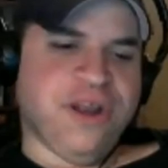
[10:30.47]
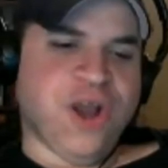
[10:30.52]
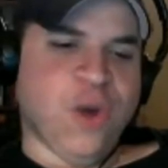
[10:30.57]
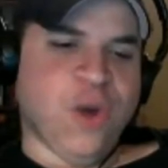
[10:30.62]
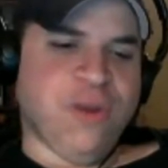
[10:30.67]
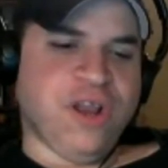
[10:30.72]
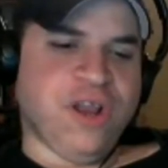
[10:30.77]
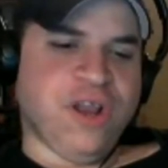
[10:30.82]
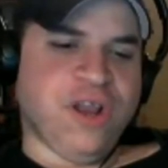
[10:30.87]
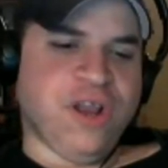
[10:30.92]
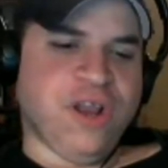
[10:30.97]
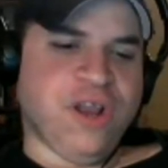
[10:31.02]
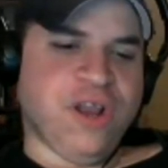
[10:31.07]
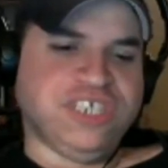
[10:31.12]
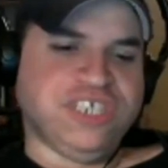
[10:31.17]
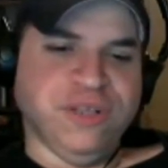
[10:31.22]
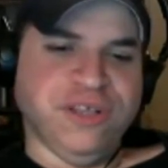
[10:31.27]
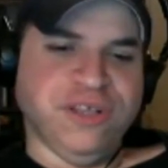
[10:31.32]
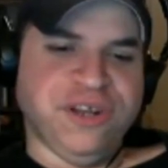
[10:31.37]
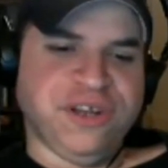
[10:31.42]
go with Goat
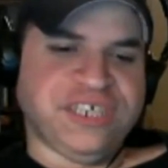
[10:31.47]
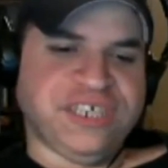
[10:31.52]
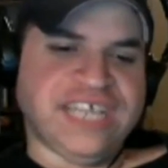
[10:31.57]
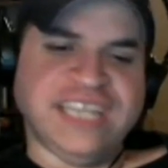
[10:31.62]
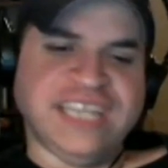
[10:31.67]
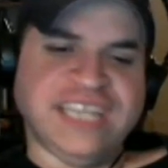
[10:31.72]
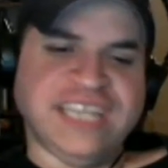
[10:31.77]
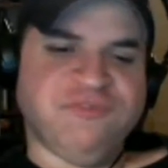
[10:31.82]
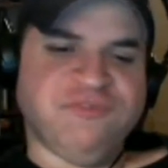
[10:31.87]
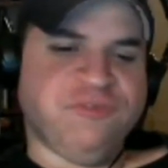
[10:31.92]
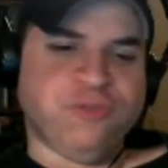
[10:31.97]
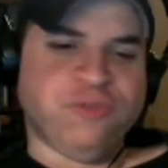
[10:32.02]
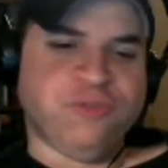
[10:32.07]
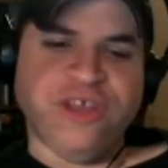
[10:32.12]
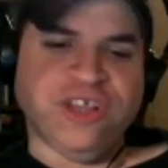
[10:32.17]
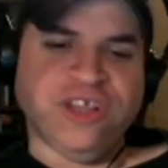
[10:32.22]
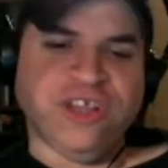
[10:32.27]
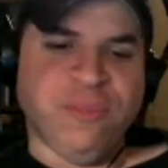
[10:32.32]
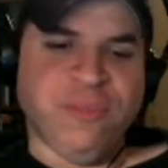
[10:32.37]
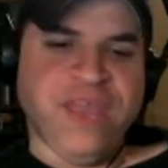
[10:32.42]
Simulator because that
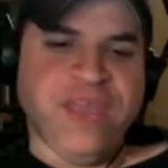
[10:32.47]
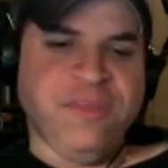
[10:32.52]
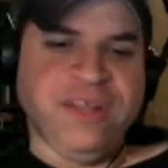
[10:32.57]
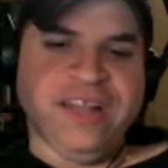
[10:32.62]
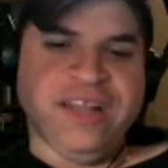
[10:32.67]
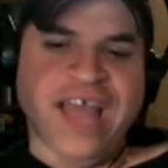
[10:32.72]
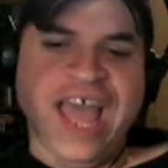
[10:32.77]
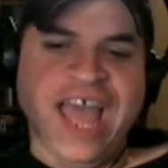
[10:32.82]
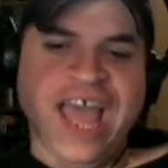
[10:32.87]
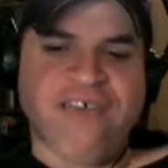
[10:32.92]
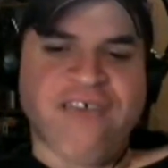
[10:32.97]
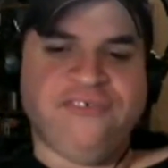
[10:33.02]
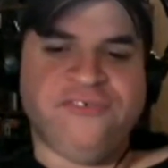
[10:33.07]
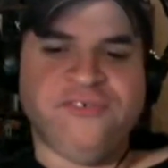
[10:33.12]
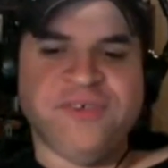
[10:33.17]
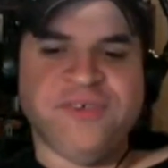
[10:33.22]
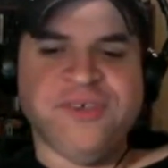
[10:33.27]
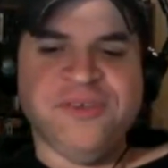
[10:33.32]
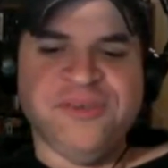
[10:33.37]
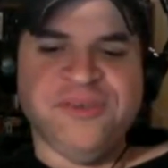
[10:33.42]
trailer made me
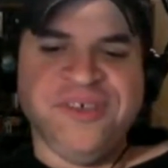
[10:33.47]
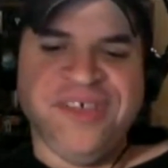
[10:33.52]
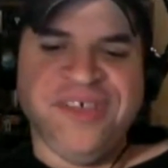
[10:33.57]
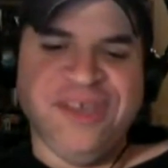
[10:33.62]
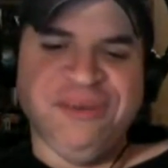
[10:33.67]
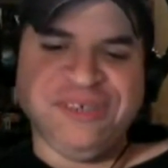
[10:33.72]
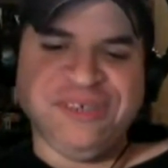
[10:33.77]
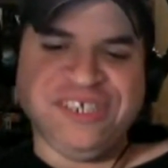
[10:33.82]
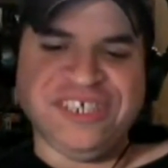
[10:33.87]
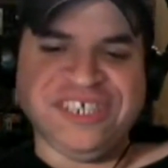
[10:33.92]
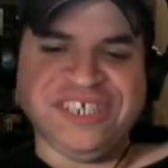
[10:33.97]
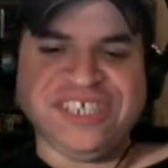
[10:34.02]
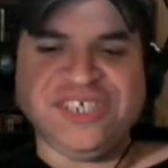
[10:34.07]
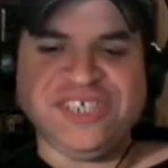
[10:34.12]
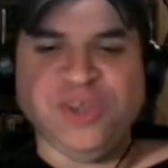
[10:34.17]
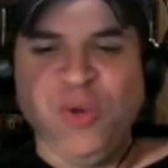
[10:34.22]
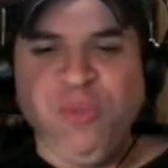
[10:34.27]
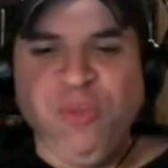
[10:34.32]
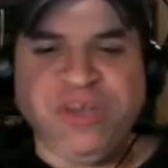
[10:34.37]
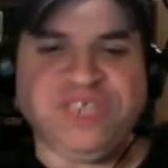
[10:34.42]
laugh. It was
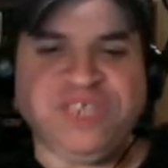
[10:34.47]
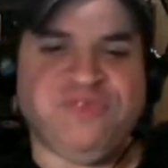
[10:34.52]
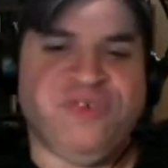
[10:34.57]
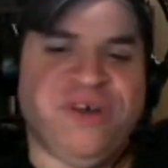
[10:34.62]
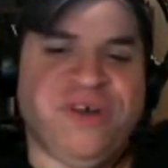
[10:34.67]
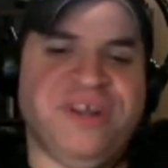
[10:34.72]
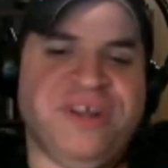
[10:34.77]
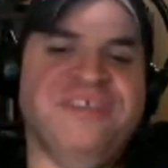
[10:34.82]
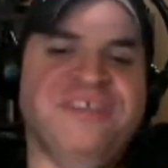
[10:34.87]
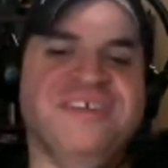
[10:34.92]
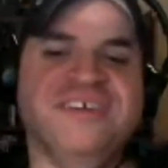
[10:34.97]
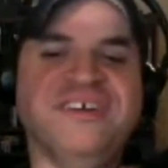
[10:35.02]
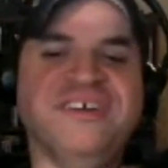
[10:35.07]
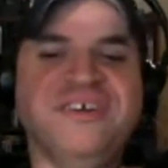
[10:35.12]
just so much fun.